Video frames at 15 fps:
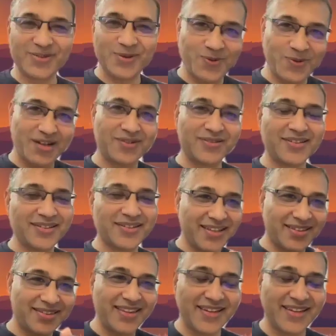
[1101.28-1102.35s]
Oh wow,
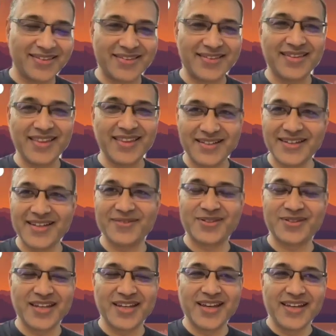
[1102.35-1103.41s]
that
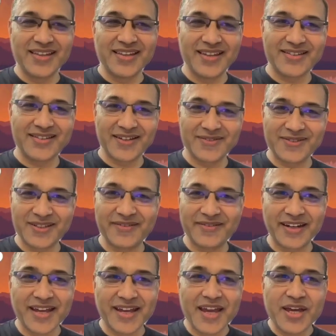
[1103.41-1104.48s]
sounds
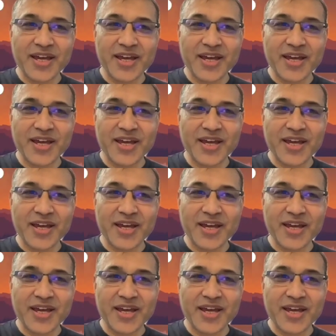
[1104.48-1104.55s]
great.